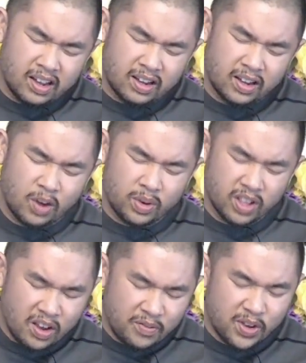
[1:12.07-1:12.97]
God, we
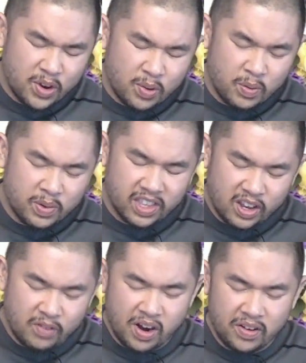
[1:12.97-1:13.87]
love you and we
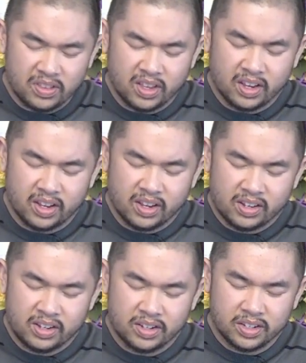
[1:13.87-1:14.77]
thank you for everything.
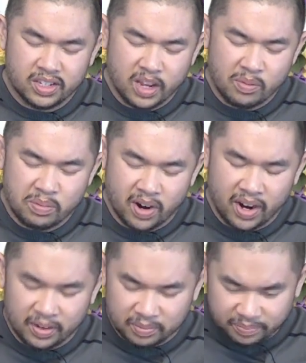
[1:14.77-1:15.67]
In Jesus' name we
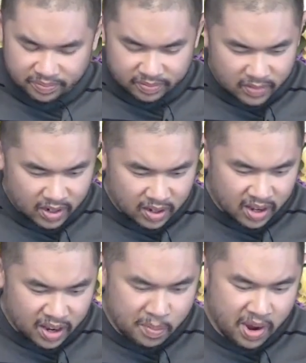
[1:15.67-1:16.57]
pray.
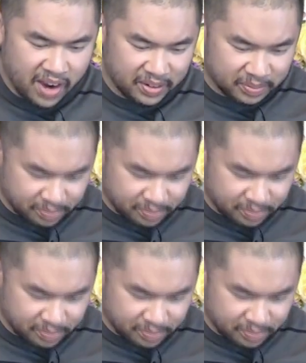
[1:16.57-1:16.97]
Amen.